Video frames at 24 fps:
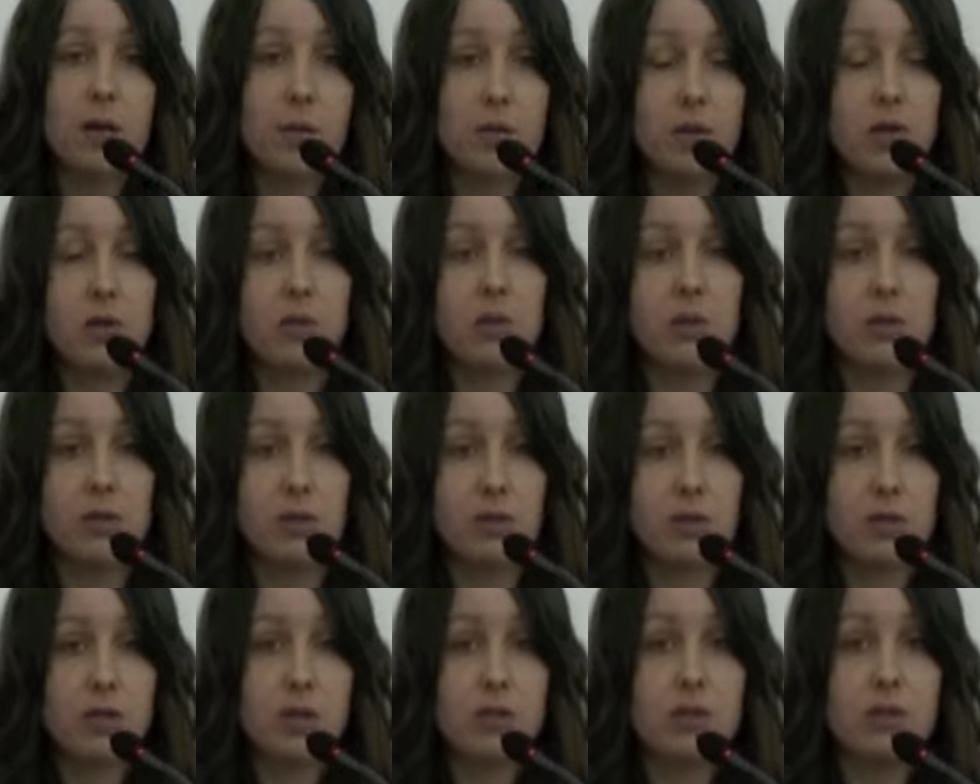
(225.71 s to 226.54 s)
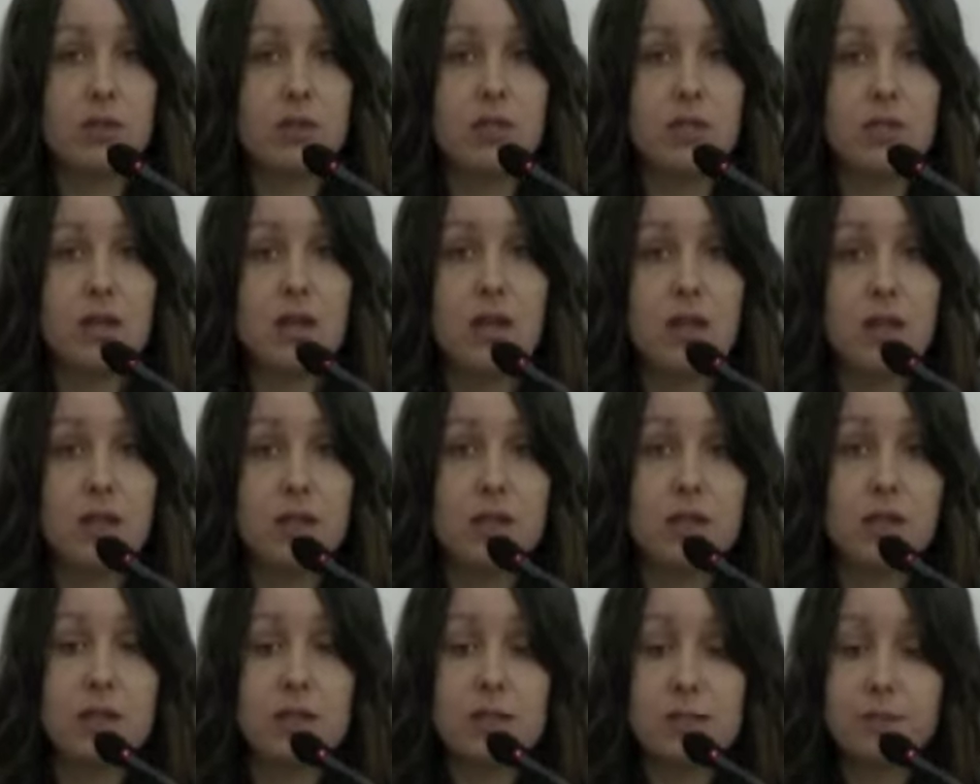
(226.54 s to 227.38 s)
But it was also
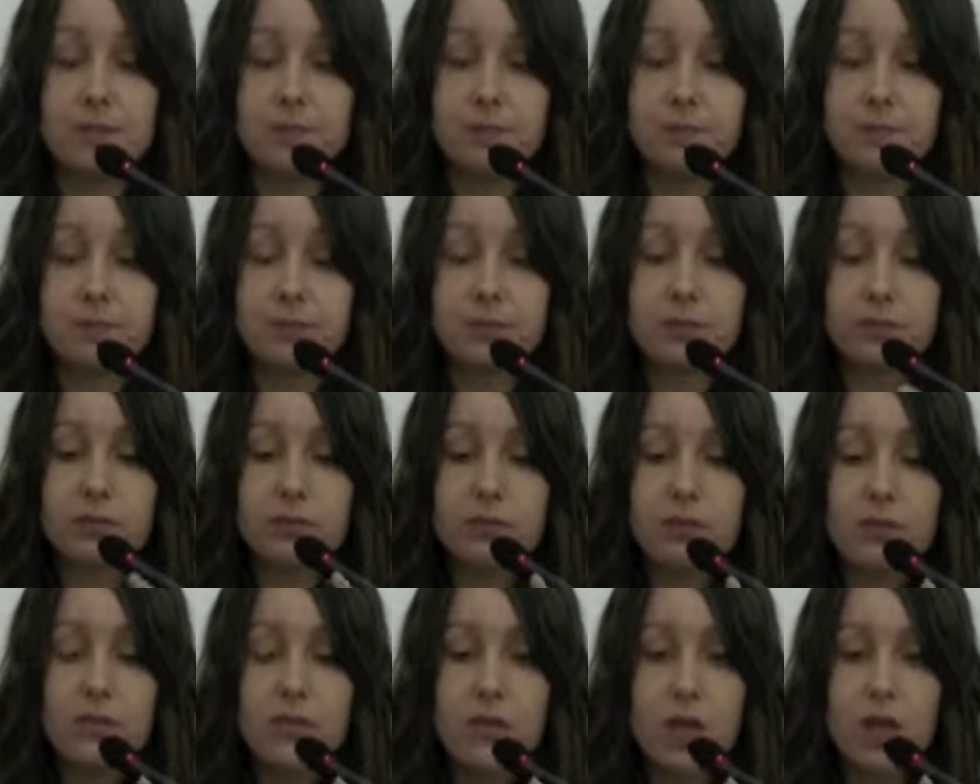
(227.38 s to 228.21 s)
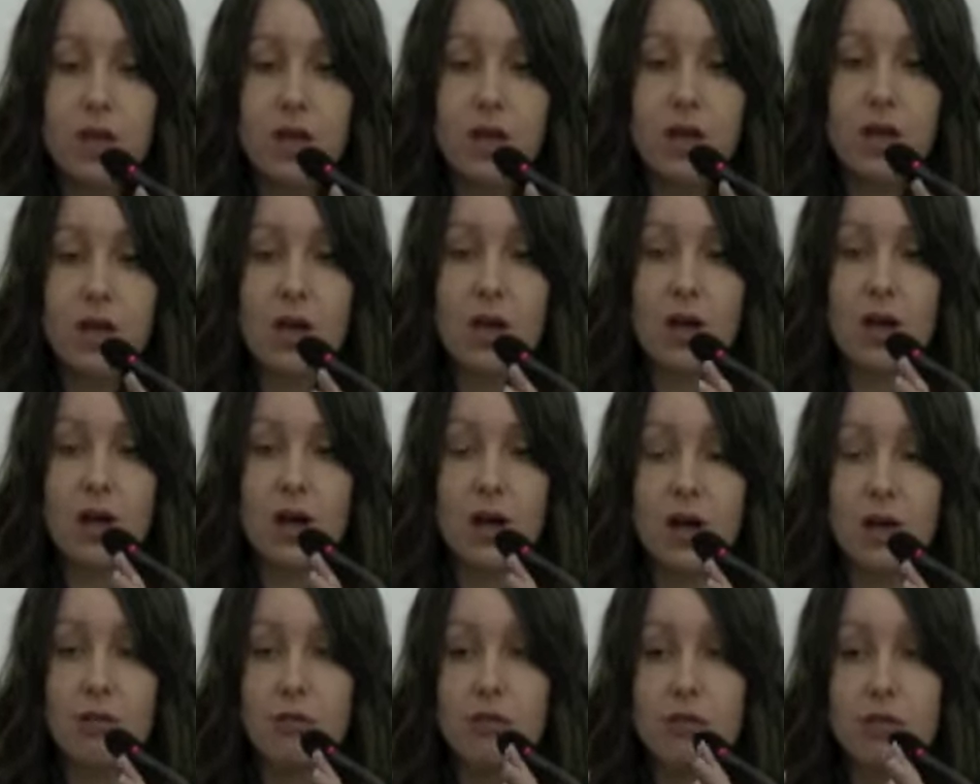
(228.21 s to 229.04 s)
designed
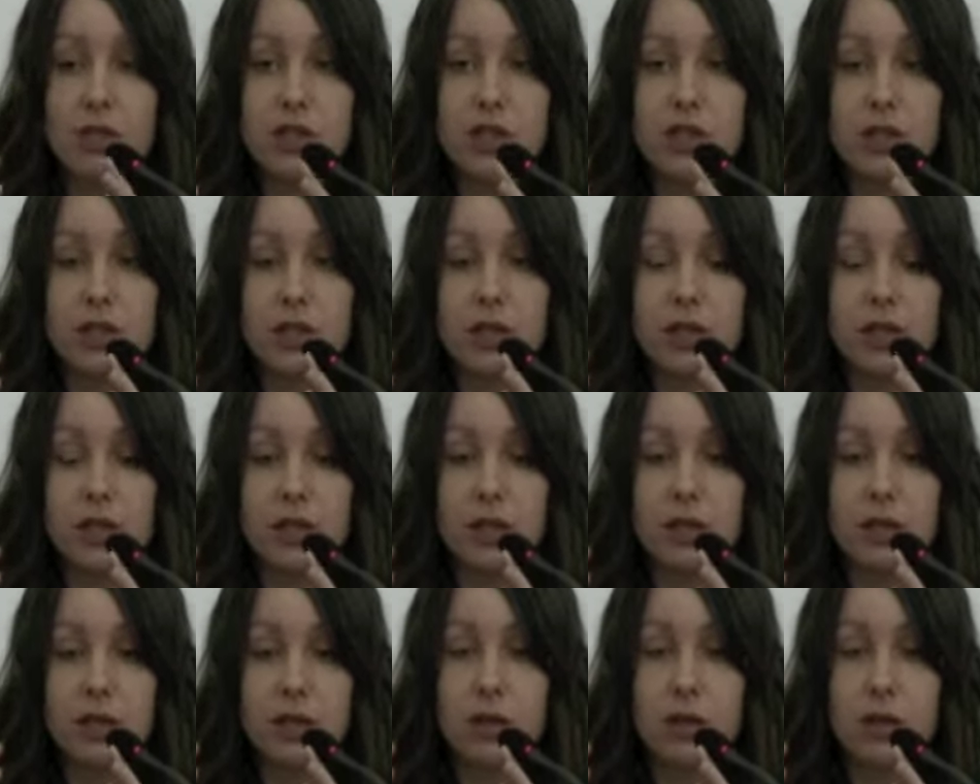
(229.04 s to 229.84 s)
originally